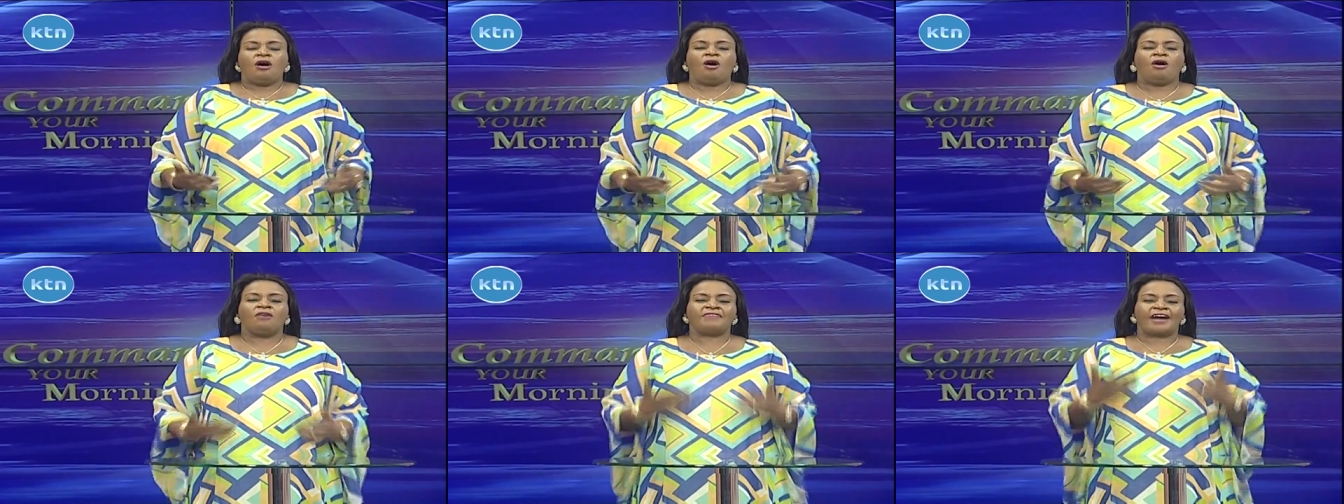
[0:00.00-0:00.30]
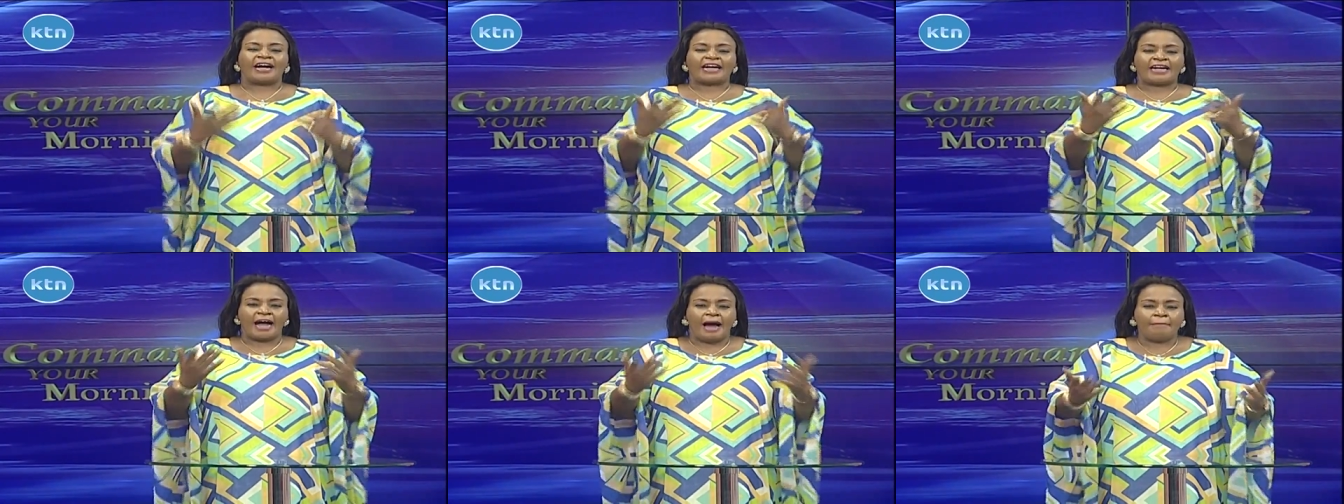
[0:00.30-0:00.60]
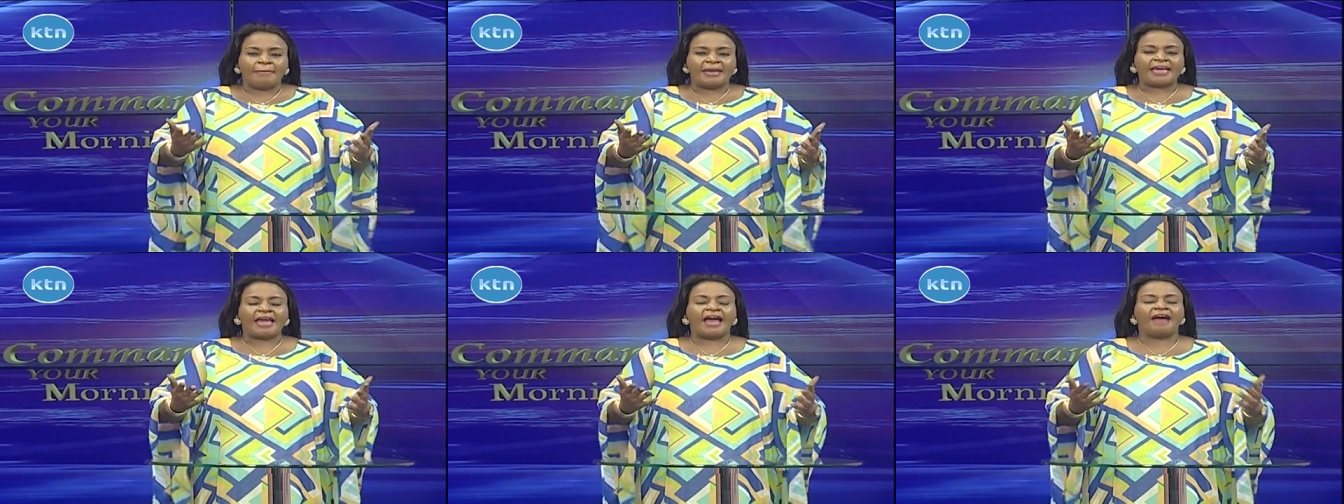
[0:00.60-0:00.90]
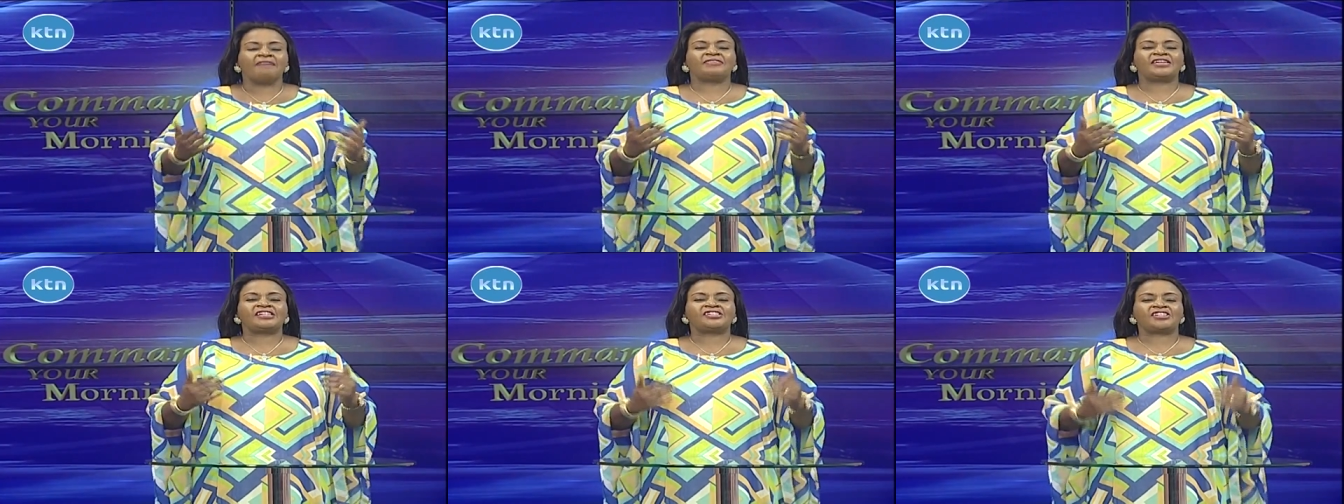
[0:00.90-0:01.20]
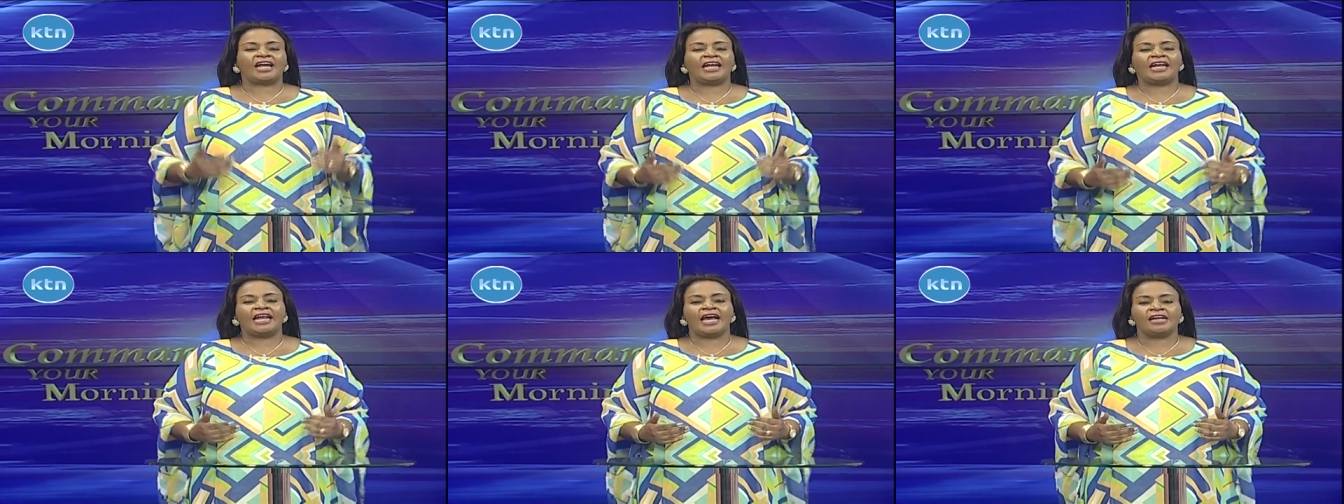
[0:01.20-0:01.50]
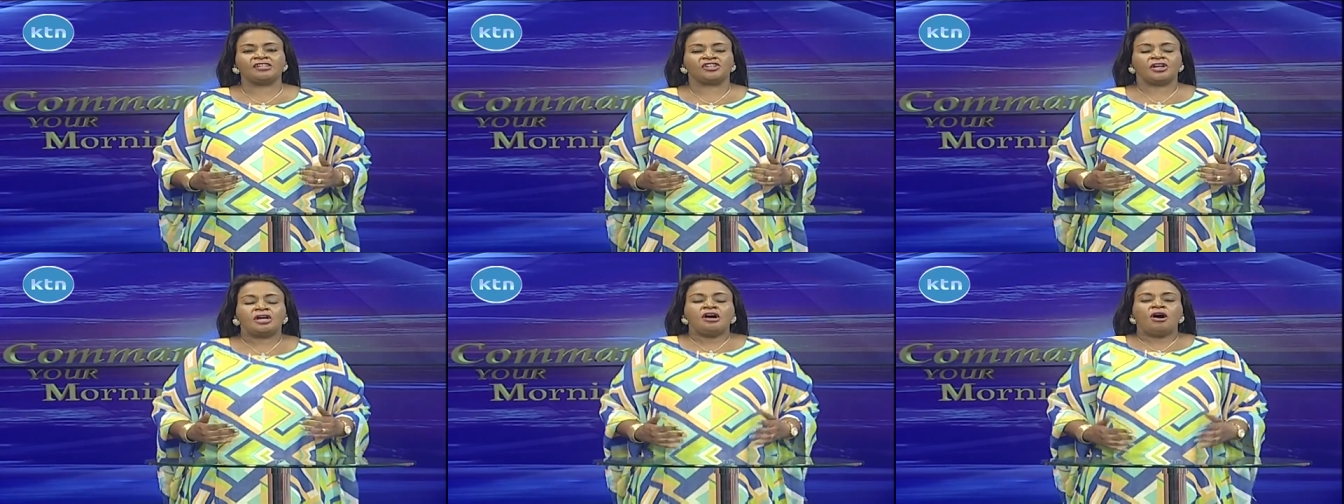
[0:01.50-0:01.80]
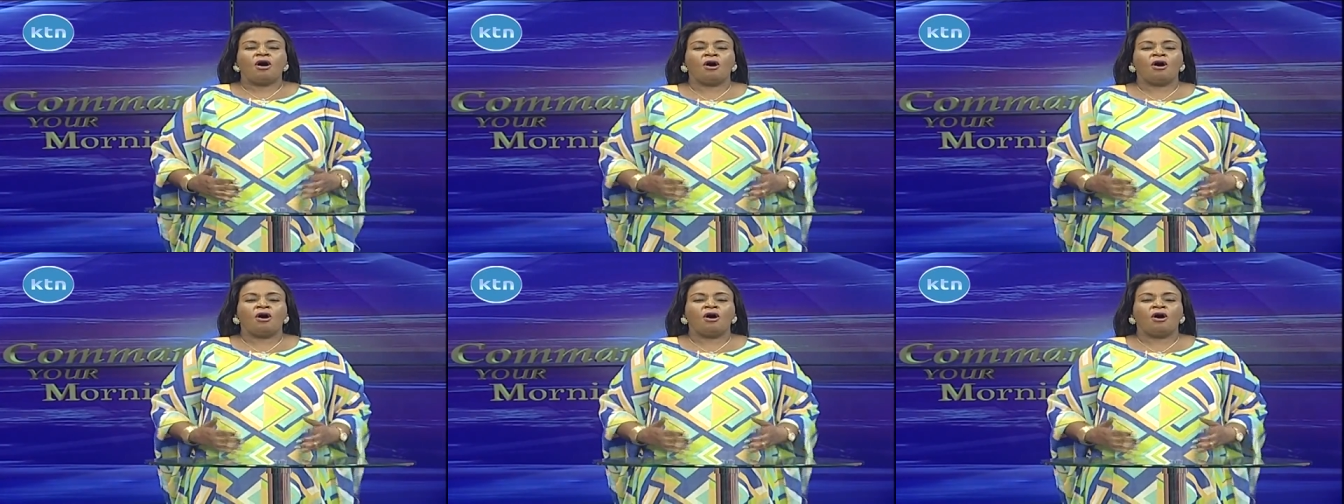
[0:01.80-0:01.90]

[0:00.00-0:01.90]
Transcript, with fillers: overcoming every challenge,